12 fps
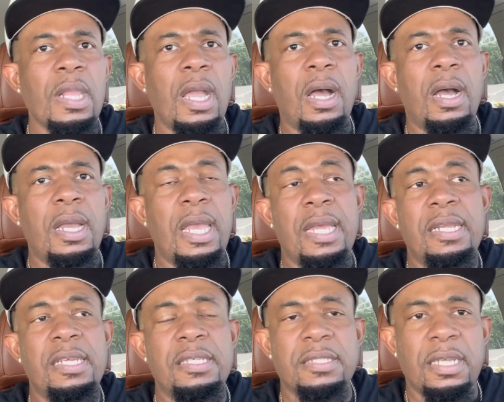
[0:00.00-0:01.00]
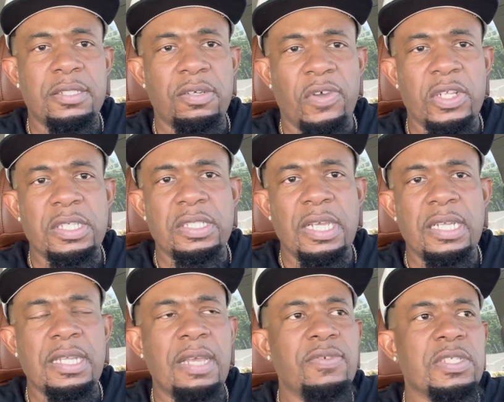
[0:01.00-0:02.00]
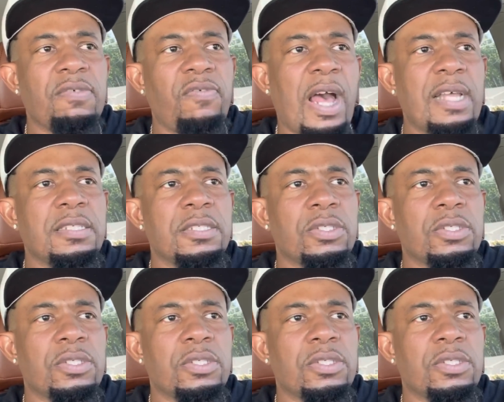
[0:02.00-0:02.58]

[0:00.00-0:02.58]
And he's Gervonta Tank Davis' advisor.